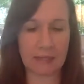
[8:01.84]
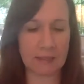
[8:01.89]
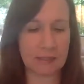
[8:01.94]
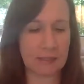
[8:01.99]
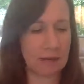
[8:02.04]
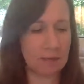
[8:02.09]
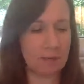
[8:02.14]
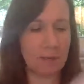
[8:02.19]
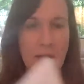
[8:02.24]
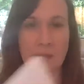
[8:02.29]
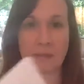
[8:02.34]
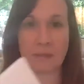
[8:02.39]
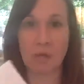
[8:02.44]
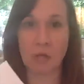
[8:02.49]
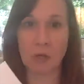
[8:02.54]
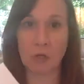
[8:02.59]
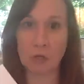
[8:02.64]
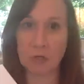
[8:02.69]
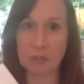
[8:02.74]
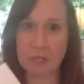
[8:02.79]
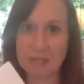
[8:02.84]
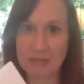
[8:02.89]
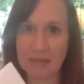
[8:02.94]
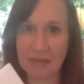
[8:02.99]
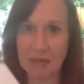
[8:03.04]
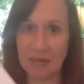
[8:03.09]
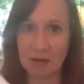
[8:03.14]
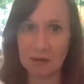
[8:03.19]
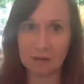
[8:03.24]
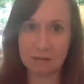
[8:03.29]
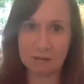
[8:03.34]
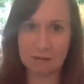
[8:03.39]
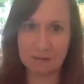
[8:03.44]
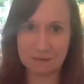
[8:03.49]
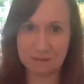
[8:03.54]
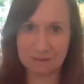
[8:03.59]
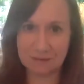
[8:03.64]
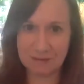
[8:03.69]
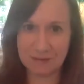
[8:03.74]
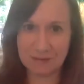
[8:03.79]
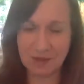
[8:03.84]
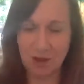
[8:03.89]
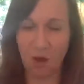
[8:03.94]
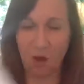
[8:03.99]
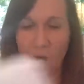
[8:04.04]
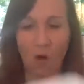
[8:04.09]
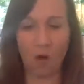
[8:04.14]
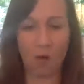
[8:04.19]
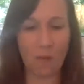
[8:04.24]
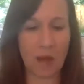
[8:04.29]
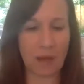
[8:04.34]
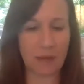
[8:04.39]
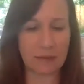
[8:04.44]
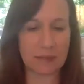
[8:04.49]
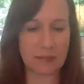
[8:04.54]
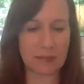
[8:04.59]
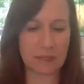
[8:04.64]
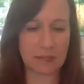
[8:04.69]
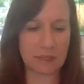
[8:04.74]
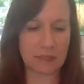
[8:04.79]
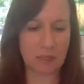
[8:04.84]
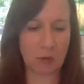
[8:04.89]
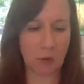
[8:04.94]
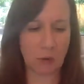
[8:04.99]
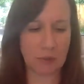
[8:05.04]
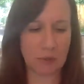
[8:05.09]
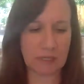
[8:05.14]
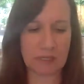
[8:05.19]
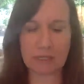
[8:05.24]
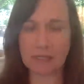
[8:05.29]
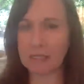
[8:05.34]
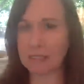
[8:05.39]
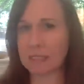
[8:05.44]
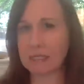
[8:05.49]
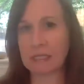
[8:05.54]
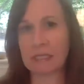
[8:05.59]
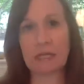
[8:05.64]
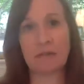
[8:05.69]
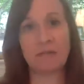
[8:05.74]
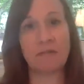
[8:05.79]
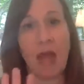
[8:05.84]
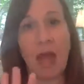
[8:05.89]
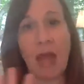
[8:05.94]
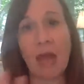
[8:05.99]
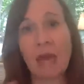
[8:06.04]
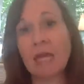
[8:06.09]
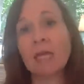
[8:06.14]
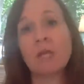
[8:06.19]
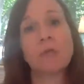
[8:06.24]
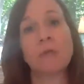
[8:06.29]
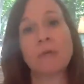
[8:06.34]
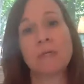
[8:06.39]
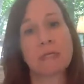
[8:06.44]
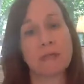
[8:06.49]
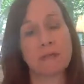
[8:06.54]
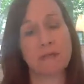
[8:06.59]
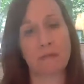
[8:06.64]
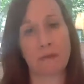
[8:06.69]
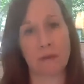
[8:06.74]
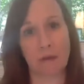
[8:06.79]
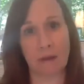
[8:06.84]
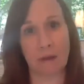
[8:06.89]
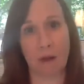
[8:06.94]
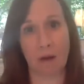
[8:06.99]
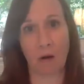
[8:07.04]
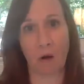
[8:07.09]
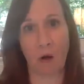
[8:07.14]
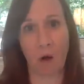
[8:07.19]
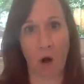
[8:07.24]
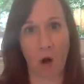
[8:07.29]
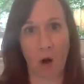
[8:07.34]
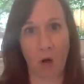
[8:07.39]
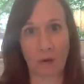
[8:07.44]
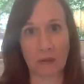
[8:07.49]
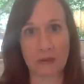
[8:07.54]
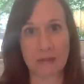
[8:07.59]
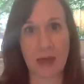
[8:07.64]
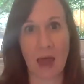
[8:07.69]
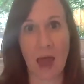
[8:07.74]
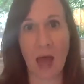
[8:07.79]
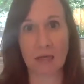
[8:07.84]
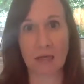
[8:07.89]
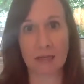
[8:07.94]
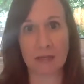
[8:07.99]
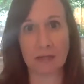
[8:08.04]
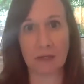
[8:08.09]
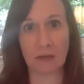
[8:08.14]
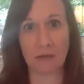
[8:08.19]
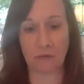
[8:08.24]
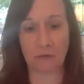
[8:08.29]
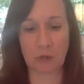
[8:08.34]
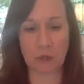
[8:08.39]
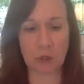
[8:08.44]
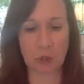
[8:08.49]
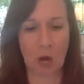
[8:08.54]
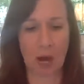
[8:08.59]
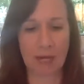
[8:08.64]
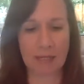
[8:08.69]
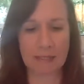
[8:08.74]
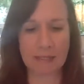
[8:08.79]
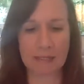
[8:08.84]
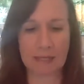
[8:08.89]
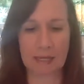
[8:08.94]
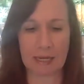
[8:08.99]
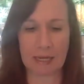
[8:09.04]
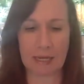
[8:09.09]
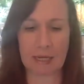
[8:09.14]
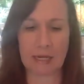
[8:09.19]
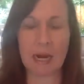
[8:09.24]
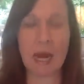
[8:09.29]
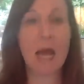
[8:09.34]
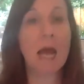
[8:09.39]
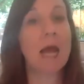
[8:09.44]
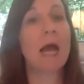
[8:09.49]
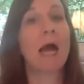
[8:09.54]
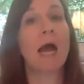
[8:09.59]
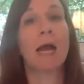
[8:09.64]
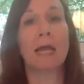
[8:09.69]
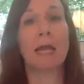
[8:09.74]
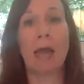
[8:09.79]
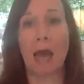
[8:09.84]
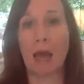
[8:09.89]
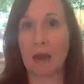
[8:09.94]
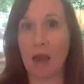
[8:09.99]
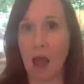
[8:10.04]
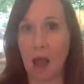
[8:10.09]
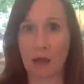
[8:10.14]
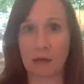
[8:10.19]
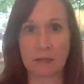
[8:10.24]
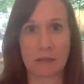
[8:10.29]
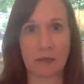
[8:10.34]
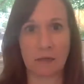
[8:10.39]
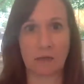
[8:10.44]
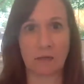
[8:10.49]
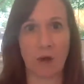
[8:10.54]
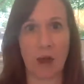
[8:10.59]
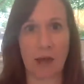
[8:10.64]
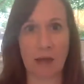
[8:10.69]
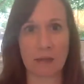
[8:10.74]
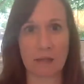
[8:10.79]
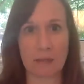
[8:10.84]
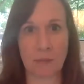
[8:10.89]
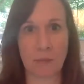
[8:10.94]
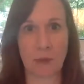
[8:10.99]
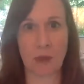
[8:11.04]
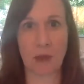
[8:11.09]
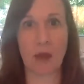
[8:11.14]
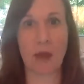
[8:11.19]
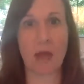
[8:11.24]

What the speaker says: it melts on your skin. It's all melted and soaked in. It doesn't leave any greasy feeling at all. It's excellent for dry skin. Again, excellent for eczema